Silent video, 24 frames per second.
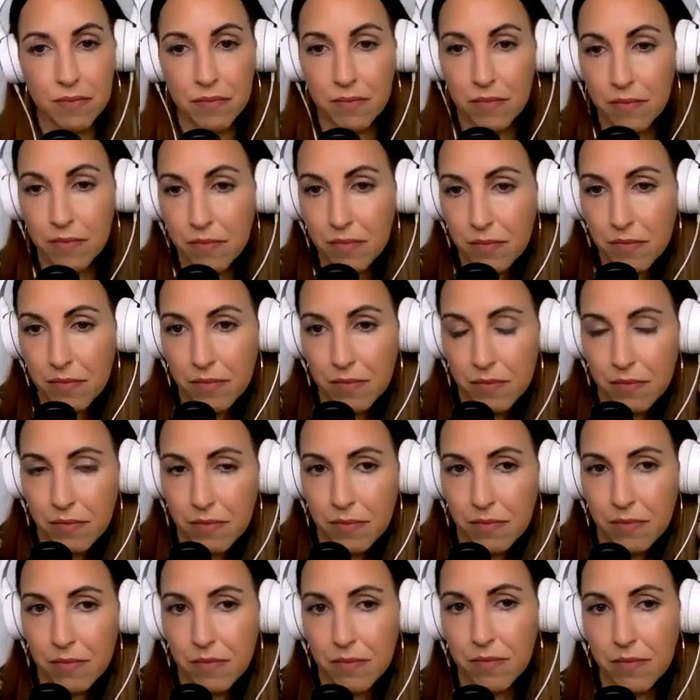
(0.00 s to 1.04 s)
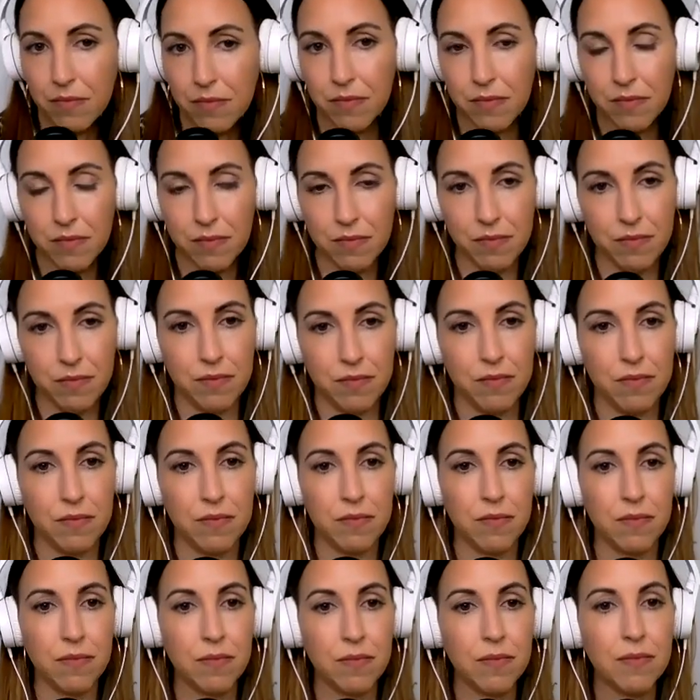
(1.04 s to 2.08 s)

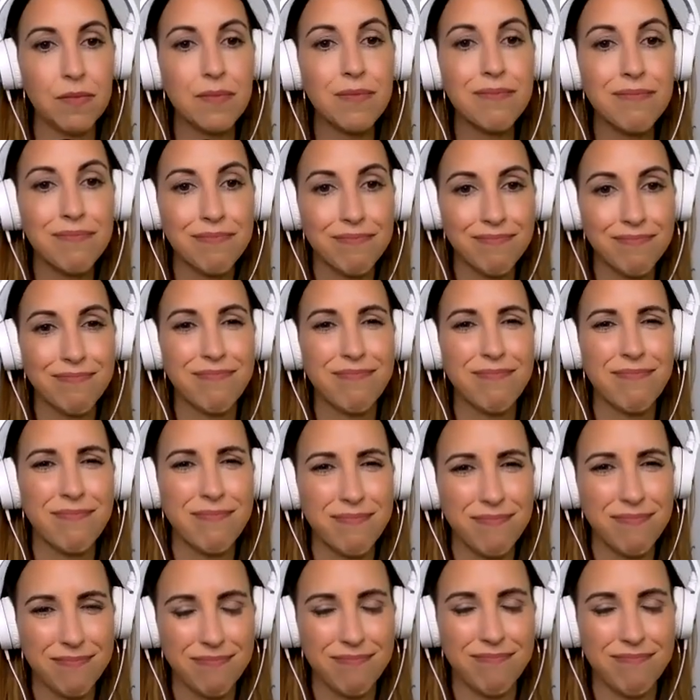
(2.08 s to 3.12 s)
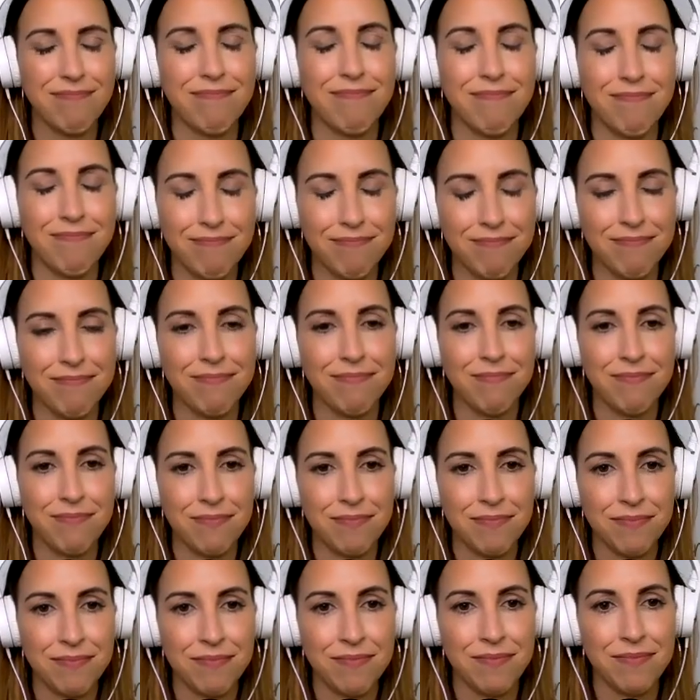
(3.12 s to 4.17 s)

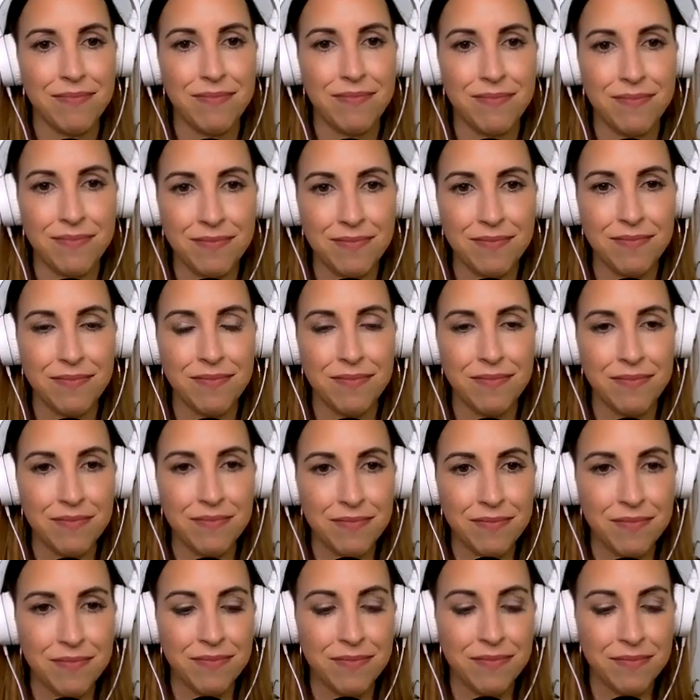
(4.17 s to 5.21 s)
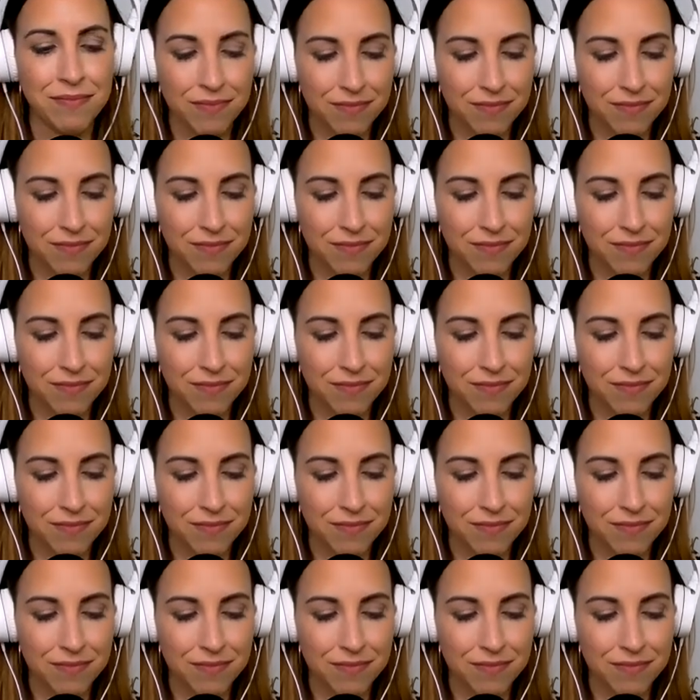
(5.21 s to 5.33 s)
No words are spoken by the person on screen.